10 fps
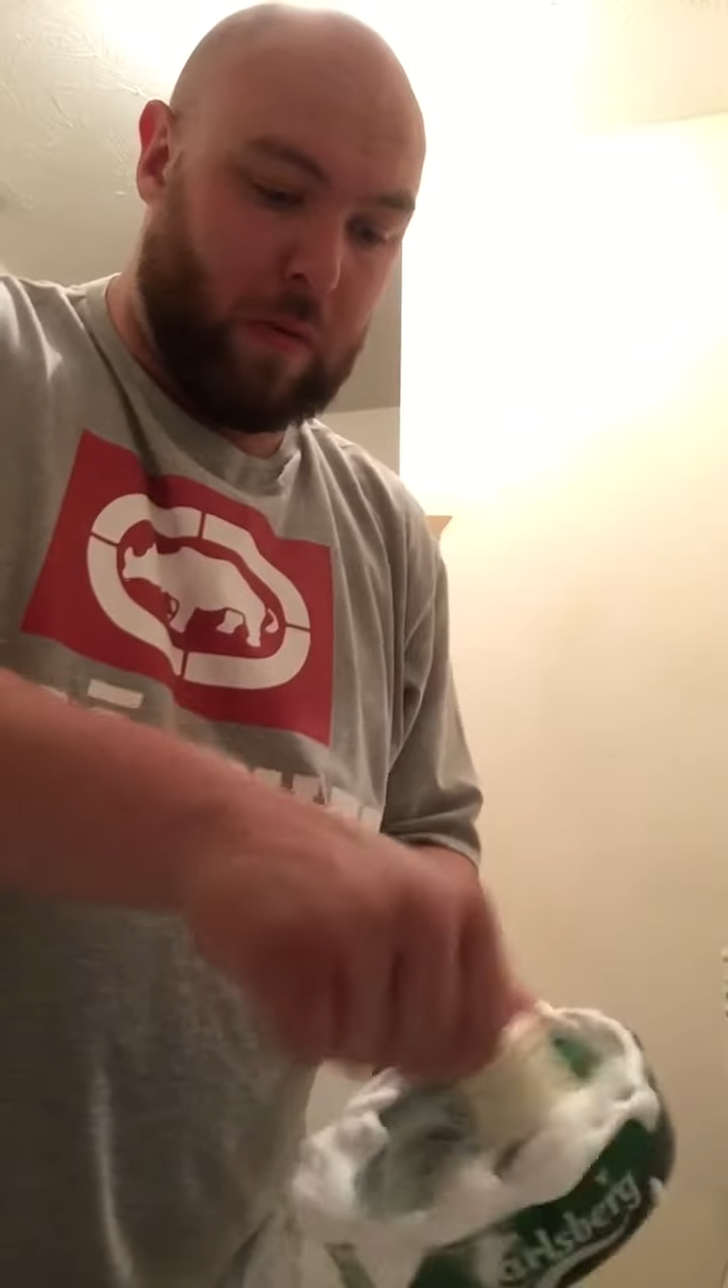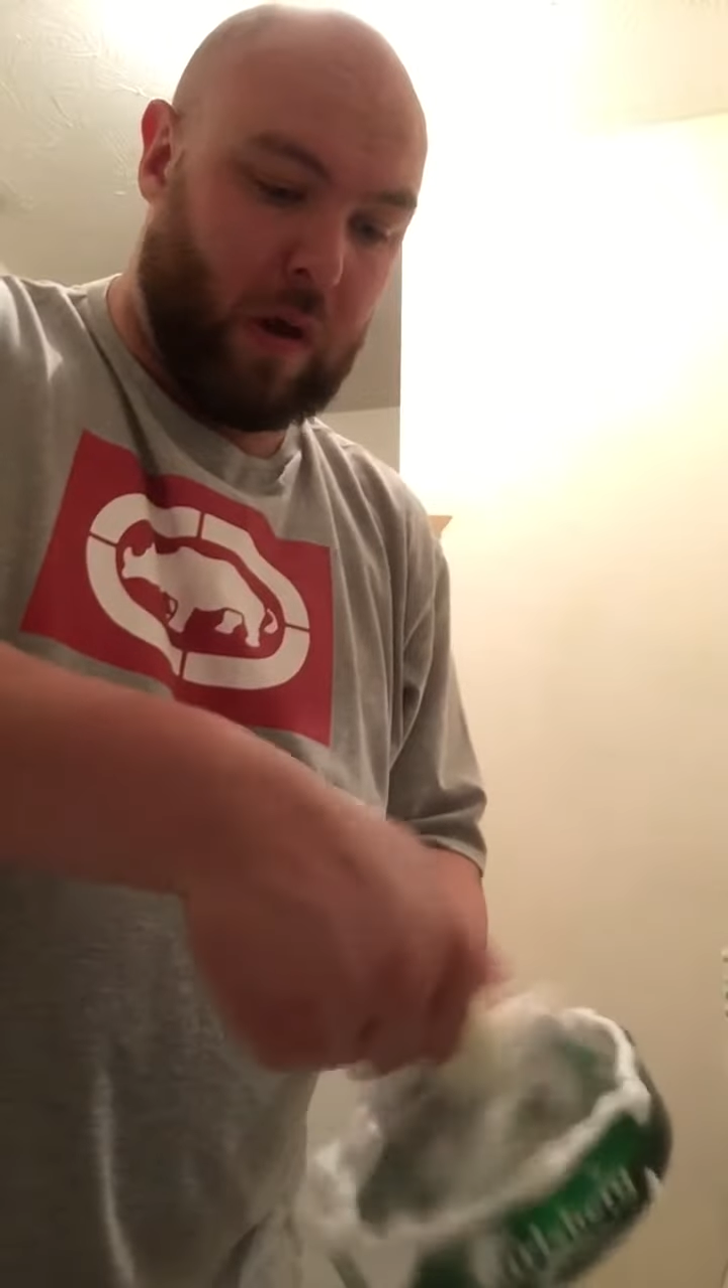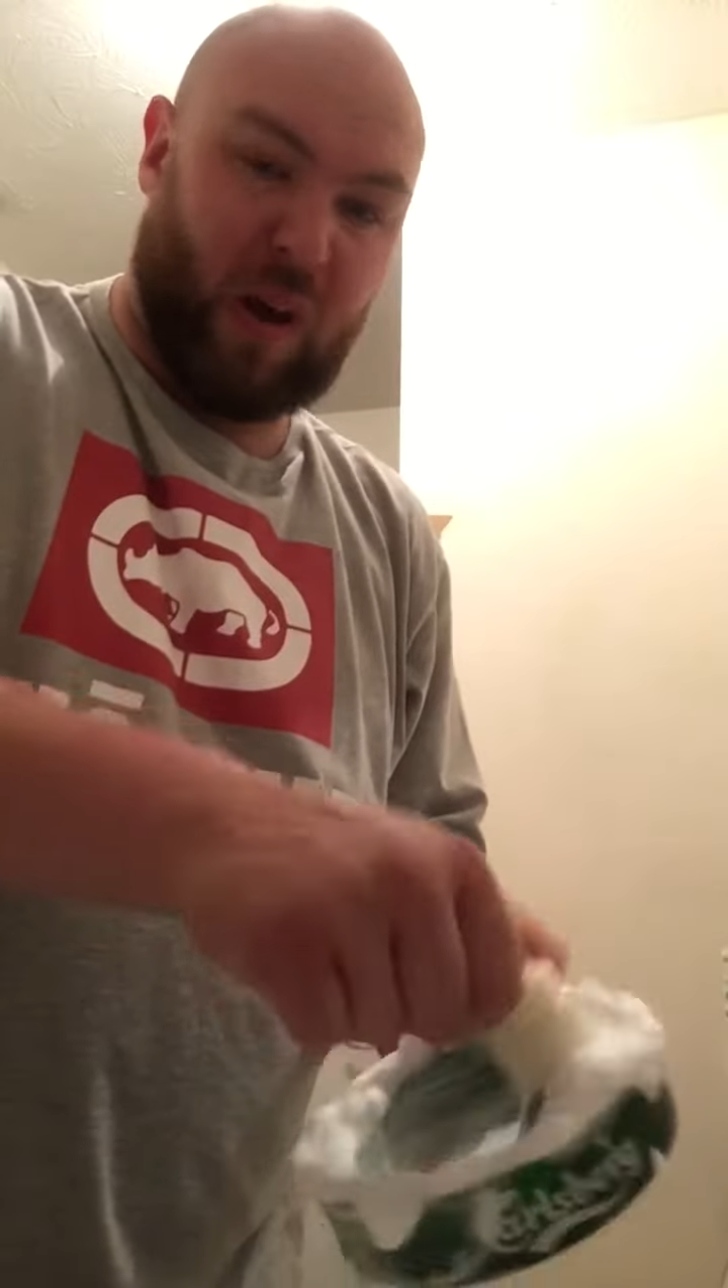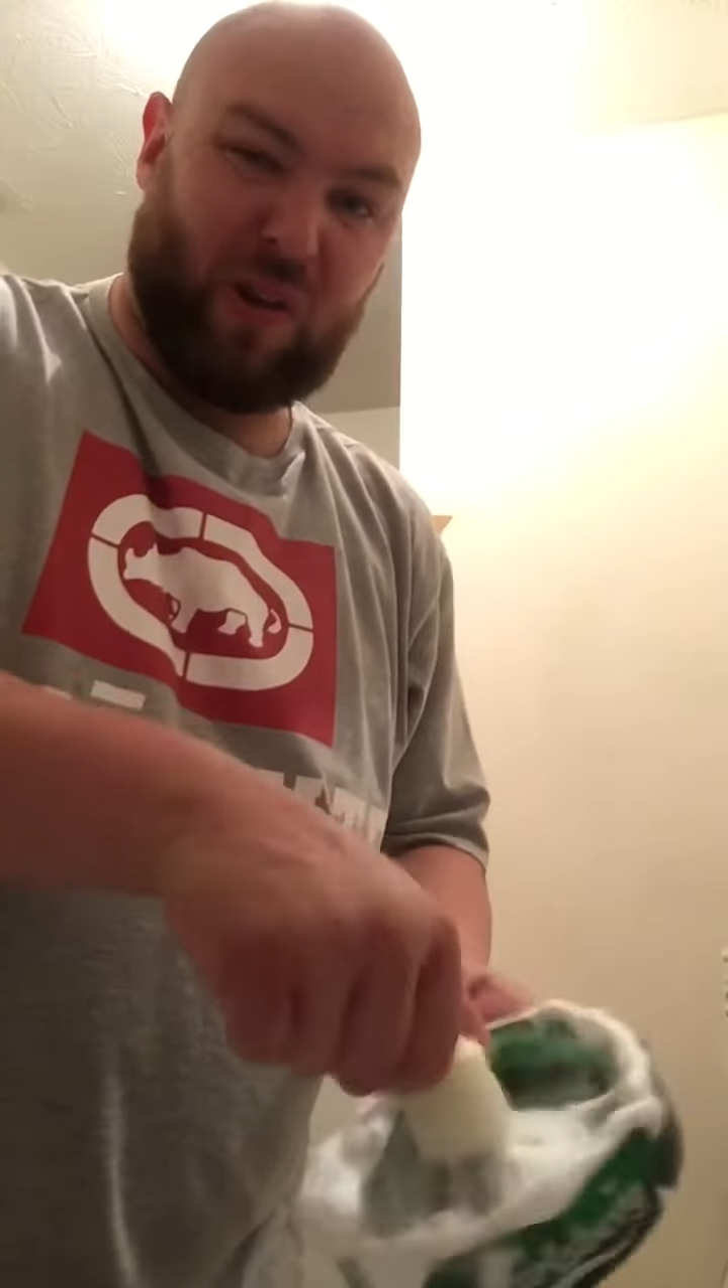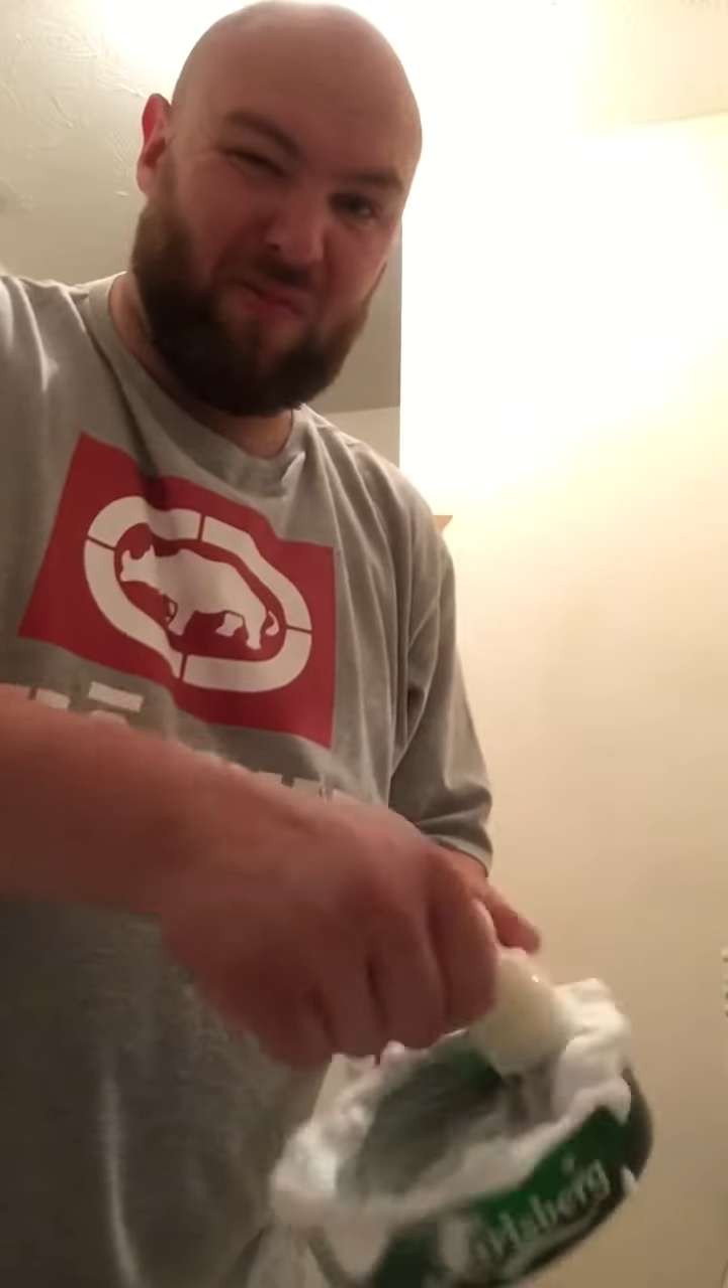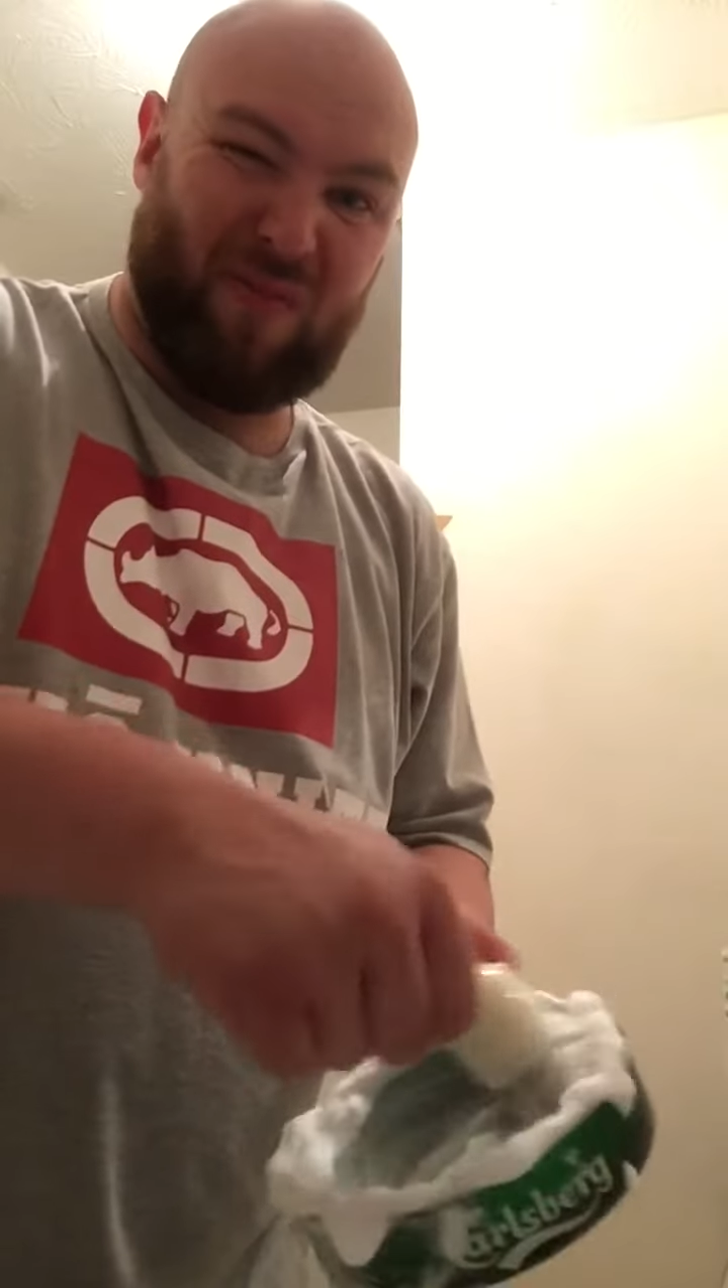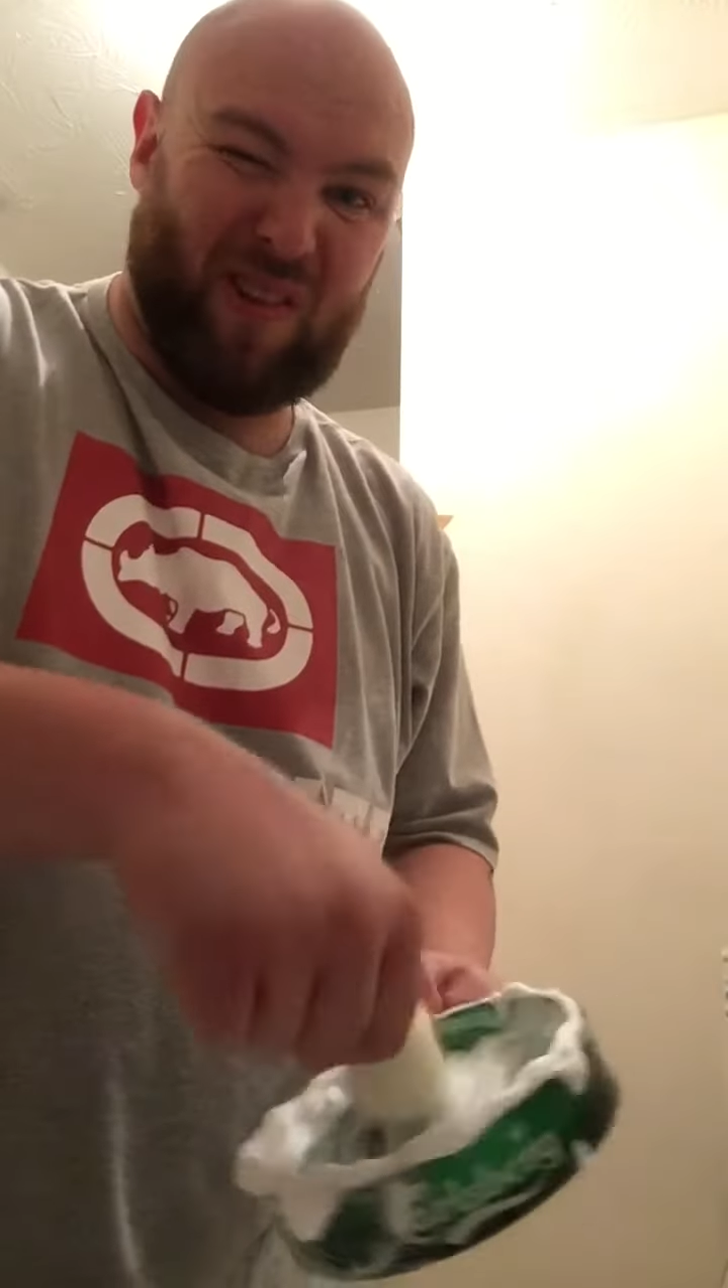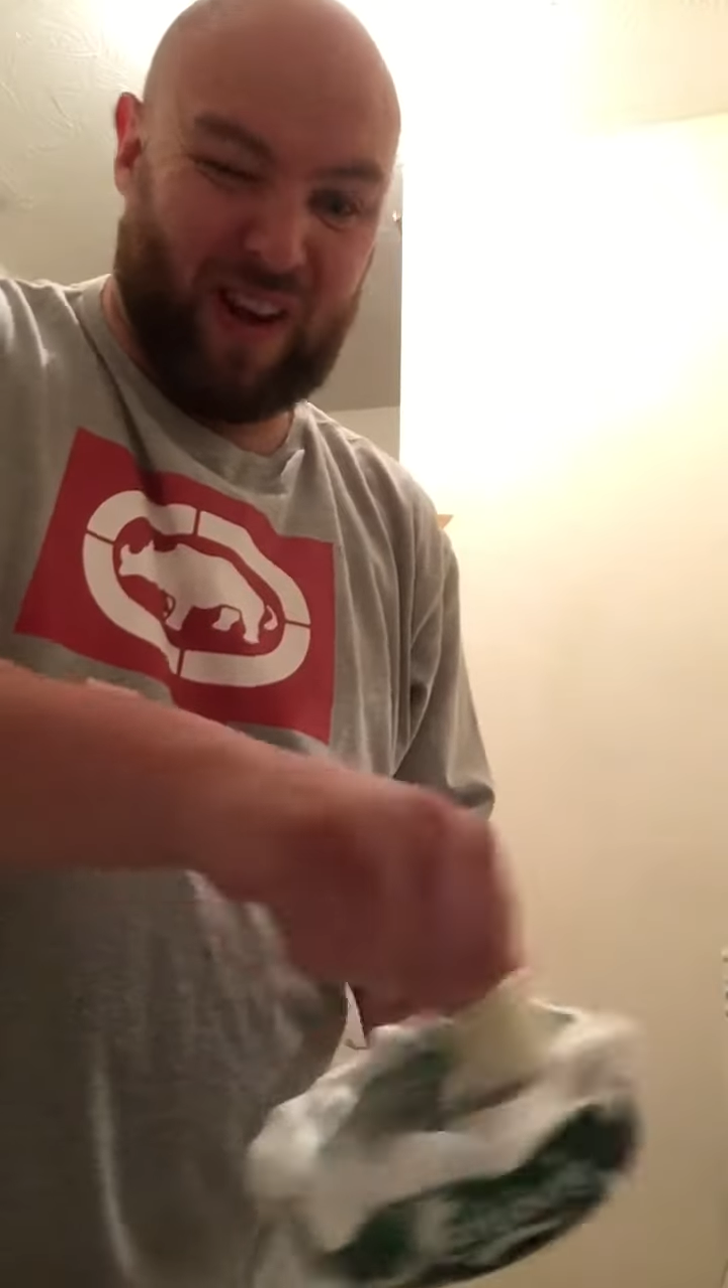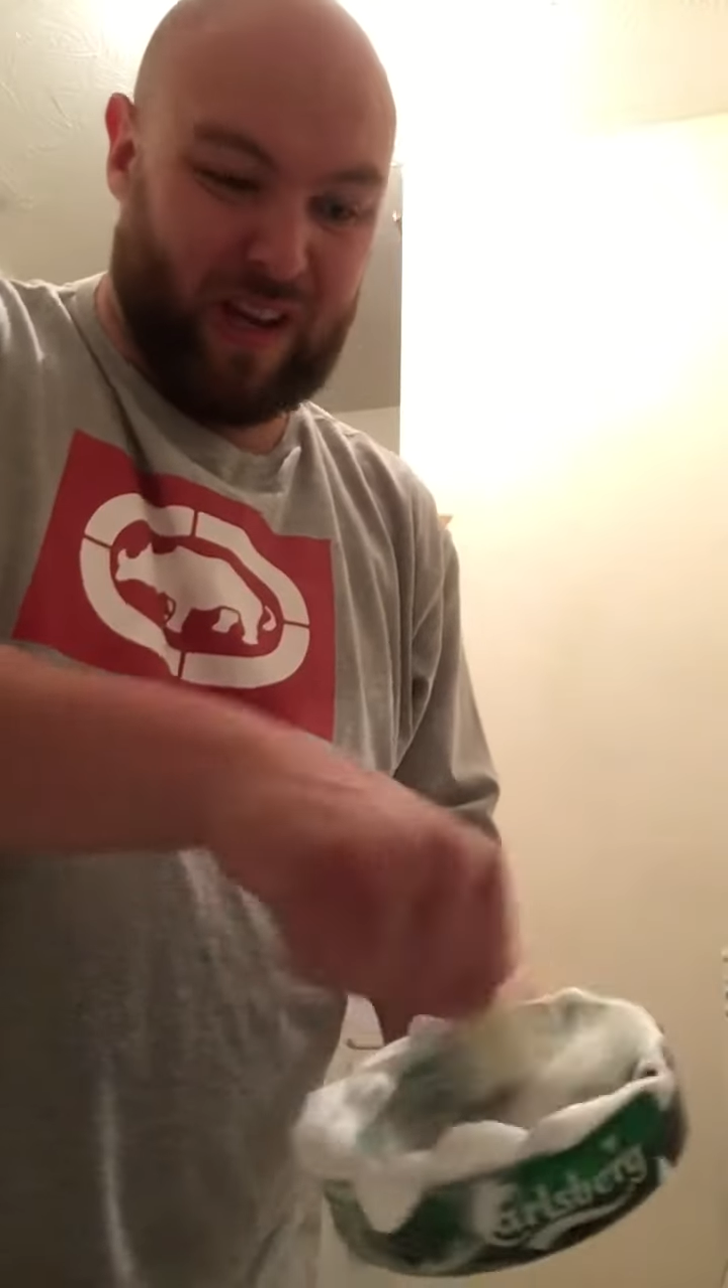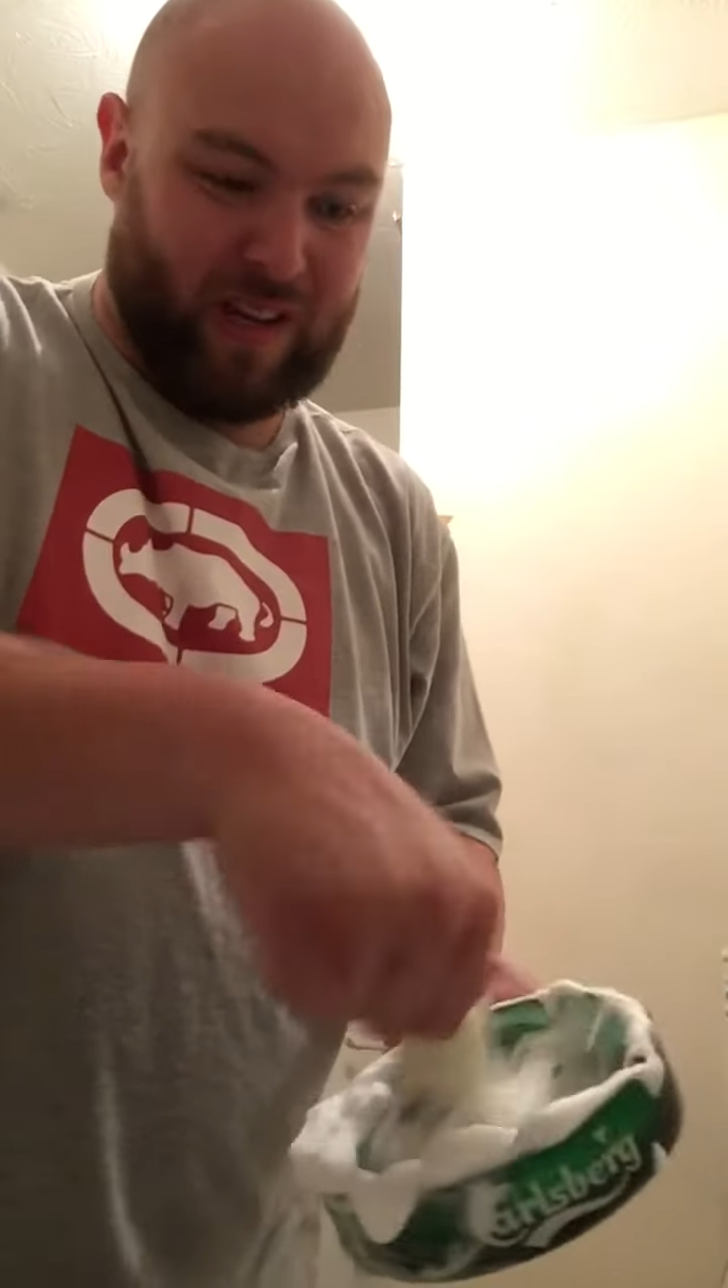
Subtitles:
I don't really